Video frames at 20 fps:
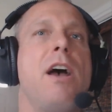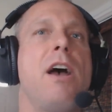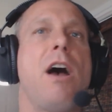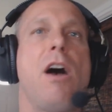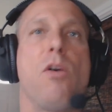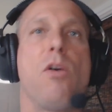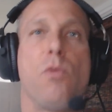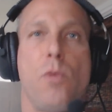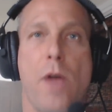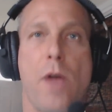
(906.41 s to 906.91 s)

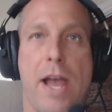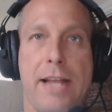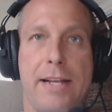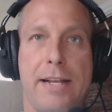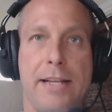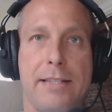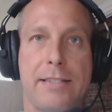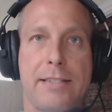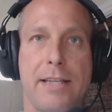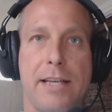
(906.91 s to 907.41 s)

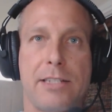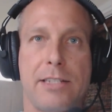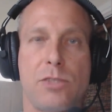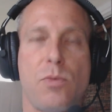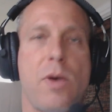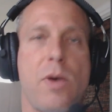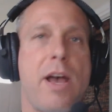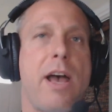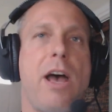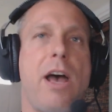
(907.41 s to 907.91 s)
Reddit as
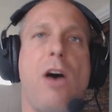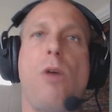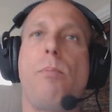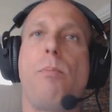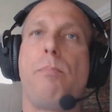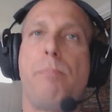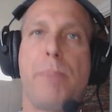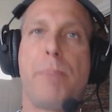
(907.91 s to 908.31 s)
well,